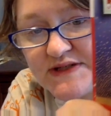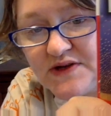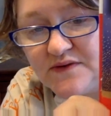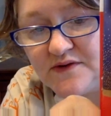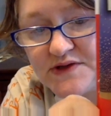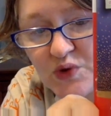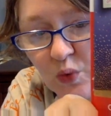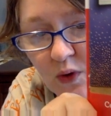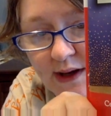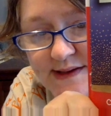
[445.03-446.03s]
So there's
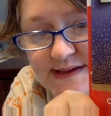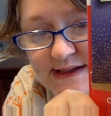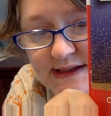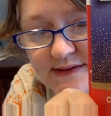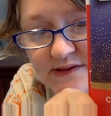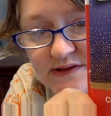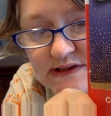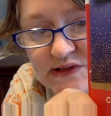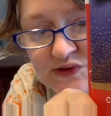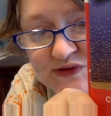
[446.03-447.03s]
Kwanzaa, there's
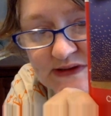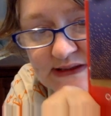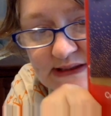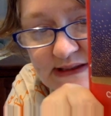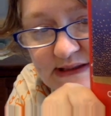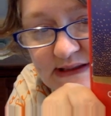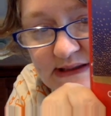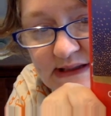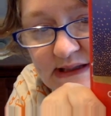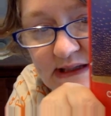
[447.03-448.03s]
Solstice.